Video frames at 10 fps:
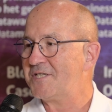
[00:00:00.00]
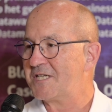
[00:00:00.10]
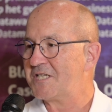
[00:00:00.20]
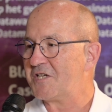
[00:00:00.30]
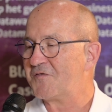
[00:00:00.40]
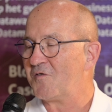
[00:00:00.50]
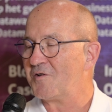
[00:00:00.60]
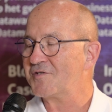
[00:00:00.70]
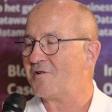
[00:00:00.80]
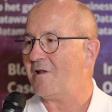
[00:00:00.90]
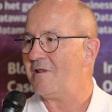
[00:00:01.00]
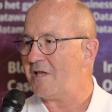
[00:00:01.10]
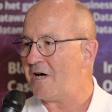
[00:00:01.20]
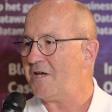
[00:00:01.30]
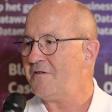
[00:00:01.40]
successful, so a
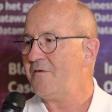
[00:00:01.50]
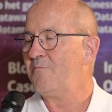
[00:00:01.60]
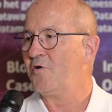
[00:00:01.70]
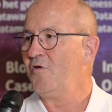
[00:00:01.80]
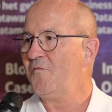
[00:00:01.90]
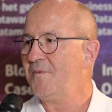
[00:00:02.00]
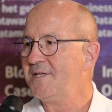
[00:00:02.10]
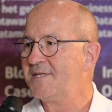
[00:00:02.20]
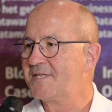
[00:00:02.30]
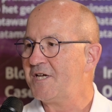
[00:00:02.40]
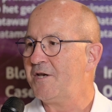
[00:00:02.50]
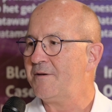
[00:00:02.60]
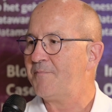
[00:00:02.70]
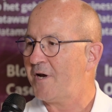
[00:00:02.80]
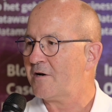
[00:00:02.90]
lot of improvements
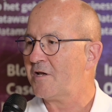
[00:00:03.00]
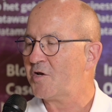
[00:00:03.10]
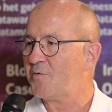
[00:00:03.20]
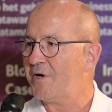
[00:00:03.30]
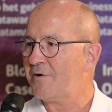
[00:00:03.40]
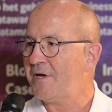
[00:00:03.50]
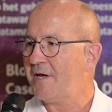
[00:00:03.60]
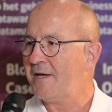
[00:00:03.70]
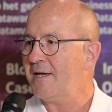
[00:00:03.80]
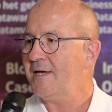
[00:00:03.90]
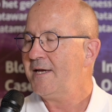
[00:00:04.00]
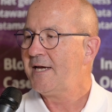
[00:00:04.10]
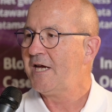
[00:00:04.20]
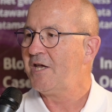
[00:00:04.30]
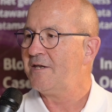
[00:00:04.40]
in parallel query,
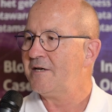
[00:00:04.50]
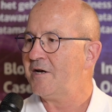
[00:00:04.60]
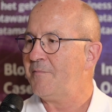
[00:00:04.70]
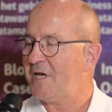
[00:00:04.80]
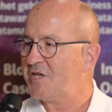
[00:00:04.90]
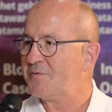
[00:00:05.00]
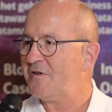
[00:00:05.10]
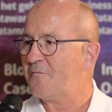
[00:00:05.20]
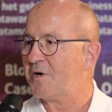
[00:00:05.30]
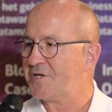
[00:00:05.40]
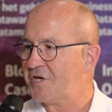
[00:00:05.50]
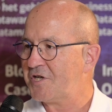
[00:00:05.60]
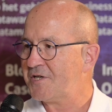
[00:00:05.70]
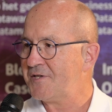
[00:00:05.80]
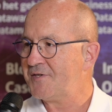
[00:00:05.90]
in management of
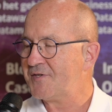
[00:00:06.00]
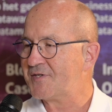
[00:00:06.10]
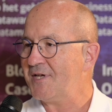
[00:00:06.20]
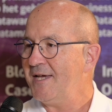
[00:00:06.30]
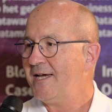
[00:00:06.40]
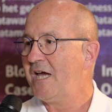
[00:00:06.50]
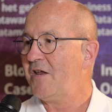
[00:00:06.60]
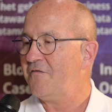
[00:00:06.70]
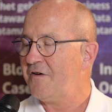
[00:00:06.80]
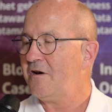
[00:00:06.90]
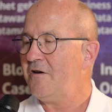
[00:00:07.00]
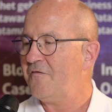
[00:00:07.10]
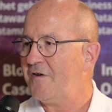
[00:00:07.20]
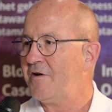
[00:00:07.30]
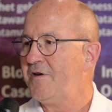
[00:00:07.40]
partitions, and
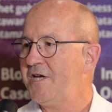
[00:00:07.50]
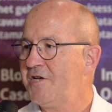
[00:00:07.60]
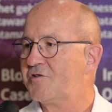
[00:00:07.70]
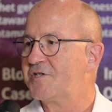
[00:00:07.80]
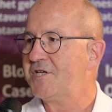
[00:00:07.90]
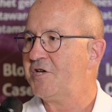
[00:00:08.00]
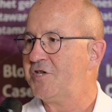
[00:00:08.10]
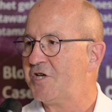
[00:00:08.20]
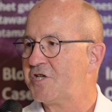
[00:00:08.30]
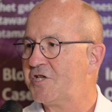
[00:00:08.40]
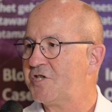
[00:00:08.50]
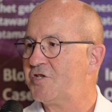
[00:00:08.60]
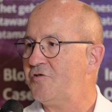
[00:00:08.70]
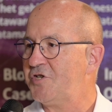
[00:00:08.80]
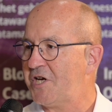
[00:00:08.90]
very interesting additions
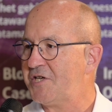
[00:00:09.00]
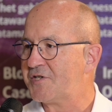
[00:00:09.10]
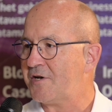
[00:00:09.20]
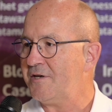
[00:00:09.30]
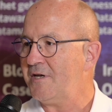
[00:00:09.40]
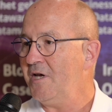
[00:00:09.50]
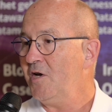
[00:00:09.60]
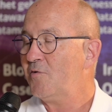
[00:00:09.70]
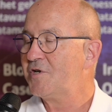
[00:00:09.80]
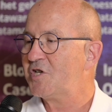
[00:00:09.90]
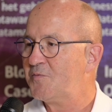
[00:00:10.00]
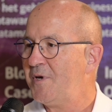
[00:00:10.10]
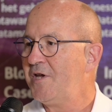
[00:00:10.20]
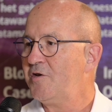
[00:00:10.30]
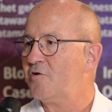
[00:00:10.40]
to JSON, which has
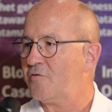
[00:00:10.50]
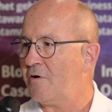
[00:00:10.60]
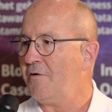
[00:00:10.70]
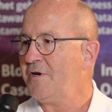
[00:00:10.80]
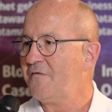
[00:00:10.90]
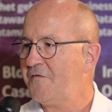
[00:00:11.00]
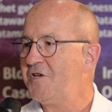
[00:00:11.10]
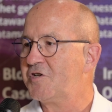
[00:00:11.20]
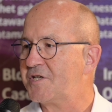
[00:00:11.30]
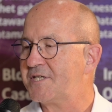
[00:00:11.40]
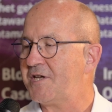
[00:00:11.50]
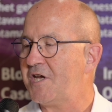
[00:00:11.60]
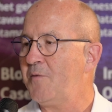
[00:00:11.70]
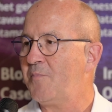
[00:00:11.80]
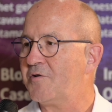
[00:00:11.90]
been a growing feature set
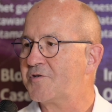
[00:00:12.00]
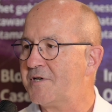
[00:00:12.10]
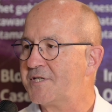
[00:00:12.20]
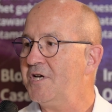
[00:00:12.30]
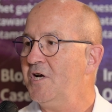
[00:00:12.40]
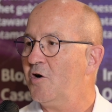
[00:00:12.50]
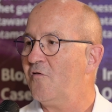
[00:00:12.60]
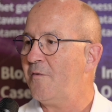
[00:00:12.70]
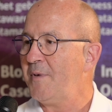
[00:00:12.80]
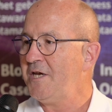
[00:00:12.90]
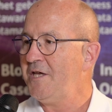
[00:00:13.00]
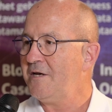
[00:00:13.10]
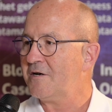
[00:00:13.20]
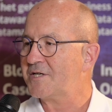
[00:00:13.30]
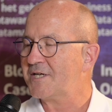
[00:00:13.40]
in Postgres over many
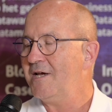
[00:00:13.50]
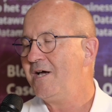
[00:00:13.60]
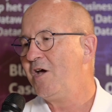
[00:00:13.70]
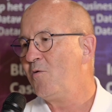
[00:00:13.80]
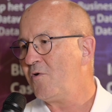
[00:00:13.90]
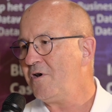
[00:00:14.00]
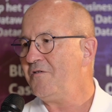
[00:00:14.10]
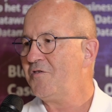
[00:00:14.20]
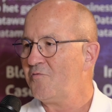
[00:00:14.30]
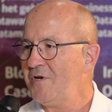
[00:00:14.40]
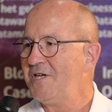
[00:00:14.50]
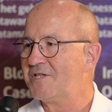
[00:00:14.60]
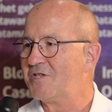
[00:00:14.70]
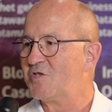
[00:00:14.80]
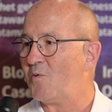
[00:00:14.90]
years. And one of the
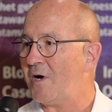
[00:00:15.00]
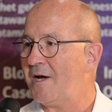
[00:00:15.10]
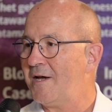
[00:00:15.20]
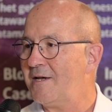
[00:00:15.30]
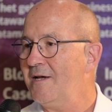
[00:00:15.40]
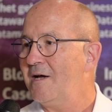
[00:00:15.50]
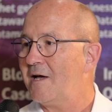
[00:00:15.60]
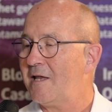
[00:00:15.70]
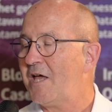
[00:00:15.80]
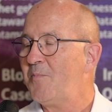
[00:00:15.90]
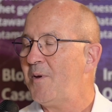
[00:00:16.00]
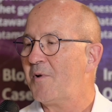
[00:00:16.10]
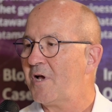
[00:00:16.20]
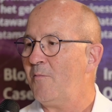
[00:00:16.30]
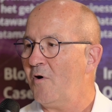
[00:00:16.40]
reasons why a lot of
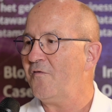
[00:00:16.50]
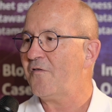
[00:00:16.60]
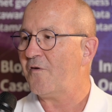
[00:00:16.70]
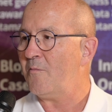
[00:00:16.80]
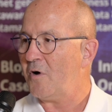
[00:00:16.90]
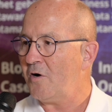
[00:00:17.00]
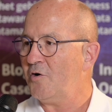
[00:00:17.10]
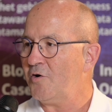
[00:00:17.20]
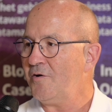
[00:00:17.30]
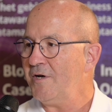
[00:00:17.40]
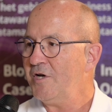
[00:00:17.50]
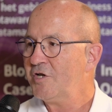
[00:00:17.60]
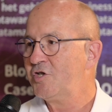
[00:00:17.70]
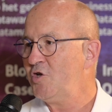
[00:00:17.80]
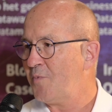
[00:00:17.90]
people come over from Mongo
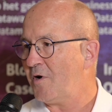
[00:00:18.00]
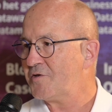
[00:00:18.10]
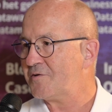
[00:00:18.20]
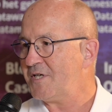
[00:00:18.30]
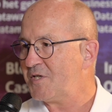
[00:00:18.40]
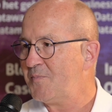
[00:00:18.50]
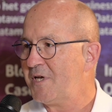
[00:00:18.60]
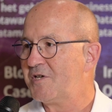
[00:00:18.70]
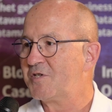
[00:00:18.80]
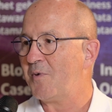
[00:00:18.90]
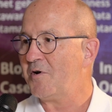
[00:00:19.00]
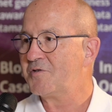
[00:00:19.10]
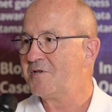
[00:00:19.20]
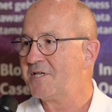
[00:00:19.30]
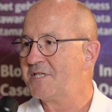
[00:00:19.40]
to Postgres, because
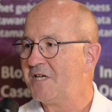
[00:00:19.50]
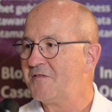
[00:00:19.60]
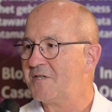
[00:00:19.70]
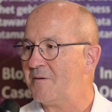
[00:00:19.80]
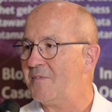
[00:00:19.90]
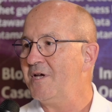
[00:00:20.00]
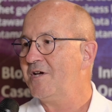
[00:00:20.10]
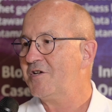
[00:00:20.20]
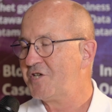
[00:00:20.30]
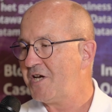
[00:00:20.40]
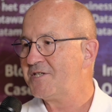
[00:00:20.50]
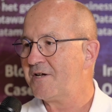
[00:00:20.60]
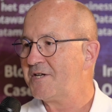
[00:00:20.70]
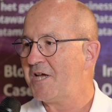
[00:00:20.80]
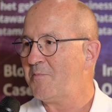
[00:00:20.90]
Postgres gives them
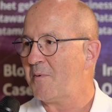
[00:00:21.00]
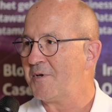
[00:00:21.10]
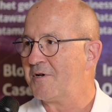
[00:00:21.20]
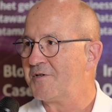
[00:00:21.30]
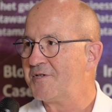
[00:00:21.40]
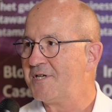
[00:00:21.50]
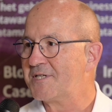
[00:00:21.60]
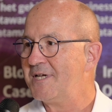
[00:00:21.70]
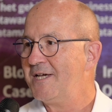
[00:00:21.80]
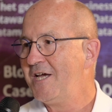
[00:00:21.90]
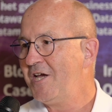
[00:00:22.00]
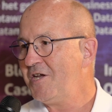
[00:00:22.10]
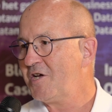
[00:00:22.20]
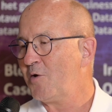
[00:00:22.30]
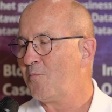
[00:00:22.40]
JSON capabilities
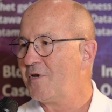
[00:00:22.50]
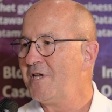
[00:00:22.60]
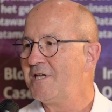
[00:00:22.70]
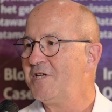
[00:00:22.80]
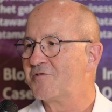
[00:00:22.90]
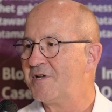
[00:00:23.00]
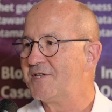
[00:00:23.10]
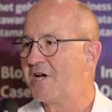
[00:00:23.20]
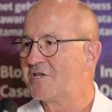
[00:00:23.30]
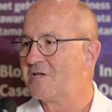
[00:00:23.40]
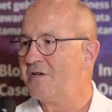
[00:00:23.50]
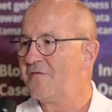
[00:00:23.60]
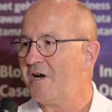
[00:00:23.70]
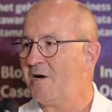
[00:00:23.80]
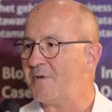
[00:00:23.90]
in a completely transactional
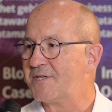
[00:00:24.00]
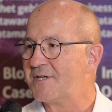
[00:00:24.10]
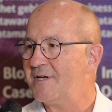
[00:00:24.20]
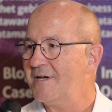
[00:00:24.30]
environment.